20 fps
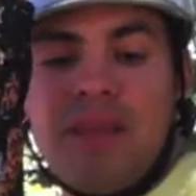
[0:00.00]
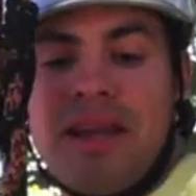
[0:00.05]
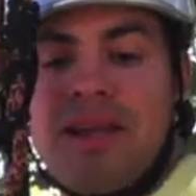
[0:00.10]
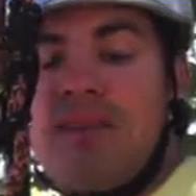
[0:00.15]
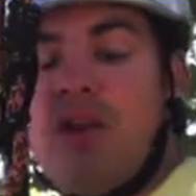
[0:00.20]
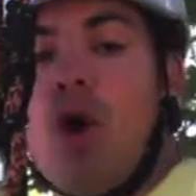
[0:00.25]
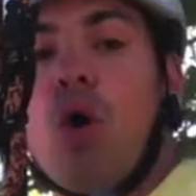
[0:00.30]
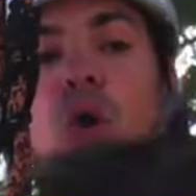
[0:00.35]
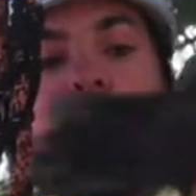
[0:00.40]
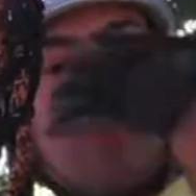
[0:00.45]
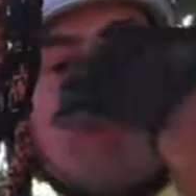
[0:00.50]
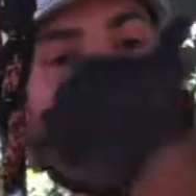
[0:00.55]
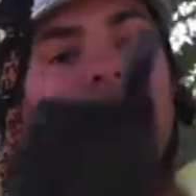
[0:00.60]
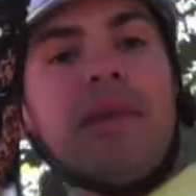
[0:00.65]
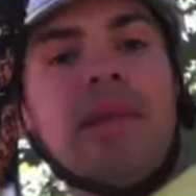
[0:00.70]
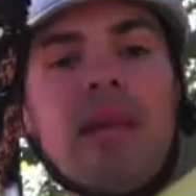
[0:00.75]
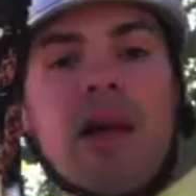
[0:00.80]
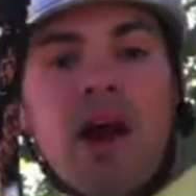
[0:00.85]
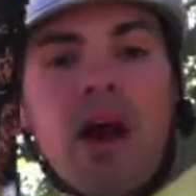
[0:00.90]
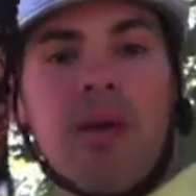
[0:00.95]
It's holding
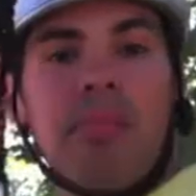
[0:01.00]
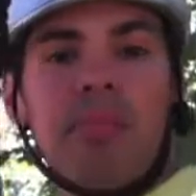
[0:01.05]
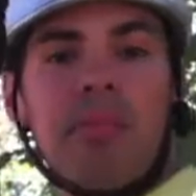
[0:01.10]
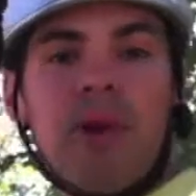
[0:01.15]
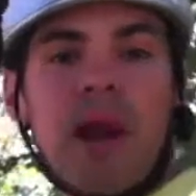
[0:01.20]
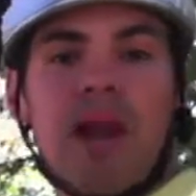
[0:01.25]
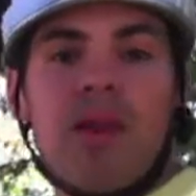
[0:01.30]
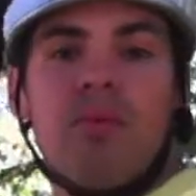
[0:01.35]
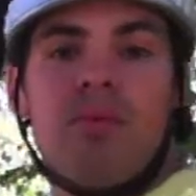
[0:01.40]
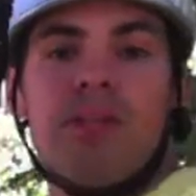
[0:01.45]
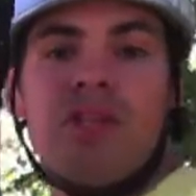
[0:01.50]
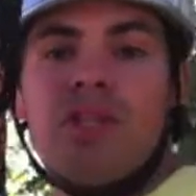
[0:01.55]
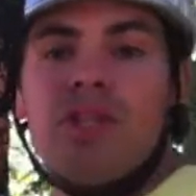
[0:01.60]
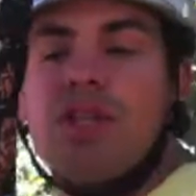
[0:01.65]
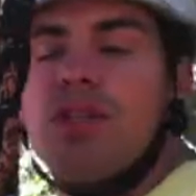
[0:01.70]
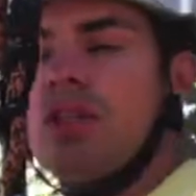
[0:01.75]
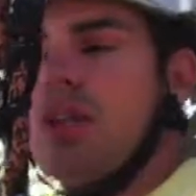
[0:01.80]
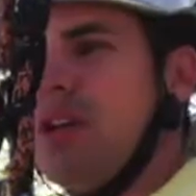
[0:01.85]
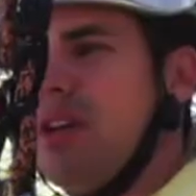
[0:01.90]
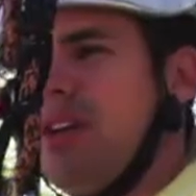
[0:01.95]
me upright,
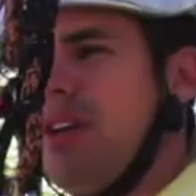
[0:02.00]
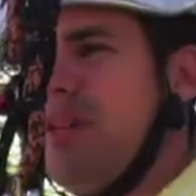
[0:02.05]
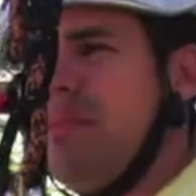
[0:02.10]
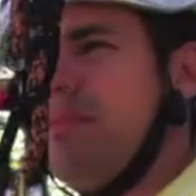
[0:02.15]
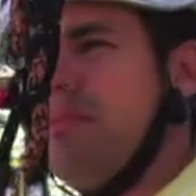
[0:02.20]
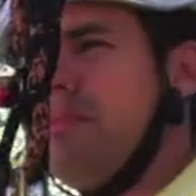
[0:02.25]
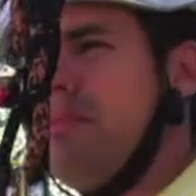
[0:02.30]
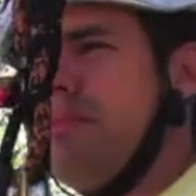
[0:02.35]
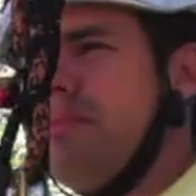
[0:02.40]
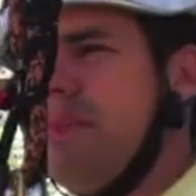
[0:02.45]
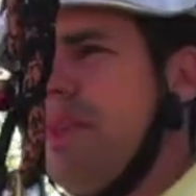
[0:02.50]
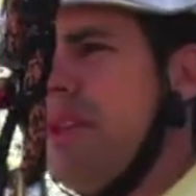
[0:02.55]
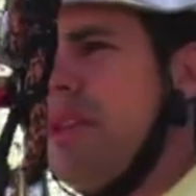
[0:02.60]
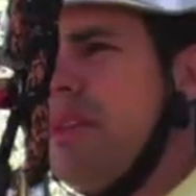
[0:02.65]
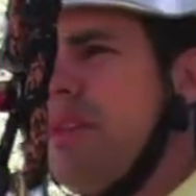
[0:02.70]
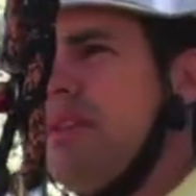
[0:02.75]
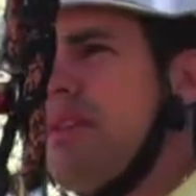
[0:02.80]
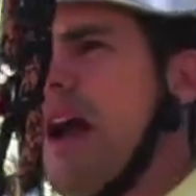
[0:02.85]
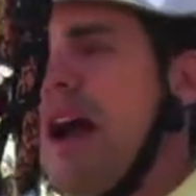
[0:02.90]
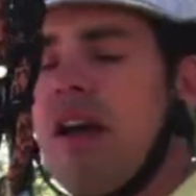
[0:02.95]
which
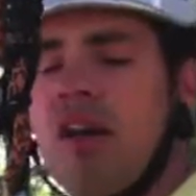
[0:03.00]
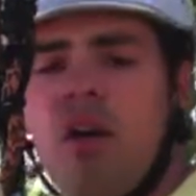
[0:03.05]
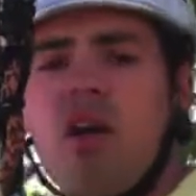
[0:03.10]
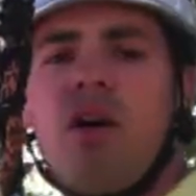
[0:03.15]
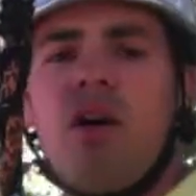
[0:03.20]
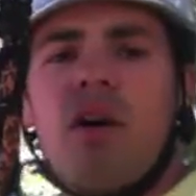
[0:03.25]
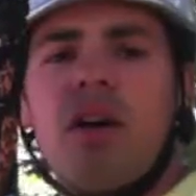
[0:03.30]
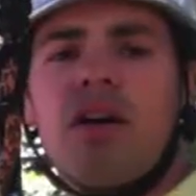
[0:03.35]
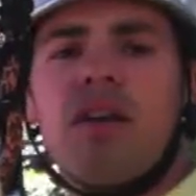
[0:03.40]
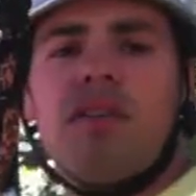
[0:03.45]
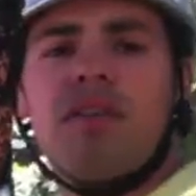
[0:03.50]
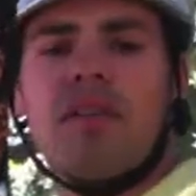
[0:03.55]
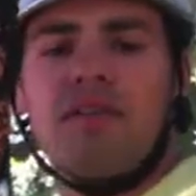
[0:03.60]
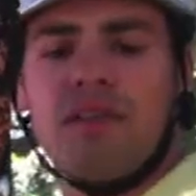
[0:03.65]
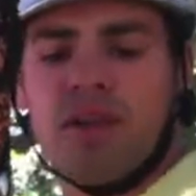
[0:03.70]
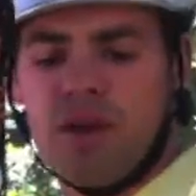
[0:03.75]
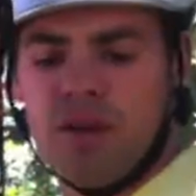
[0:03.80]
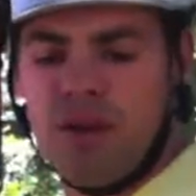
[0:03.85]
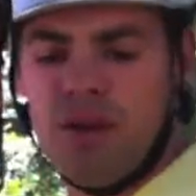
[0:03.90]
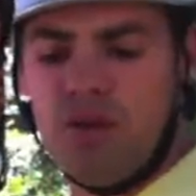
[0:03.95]
not all
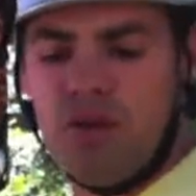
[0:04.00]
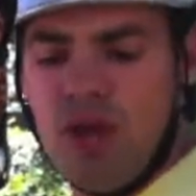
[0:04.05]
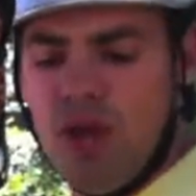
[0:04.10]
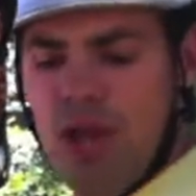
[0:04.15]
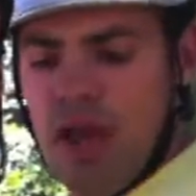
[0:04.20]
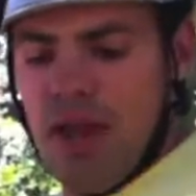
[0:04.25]
harnesses can do.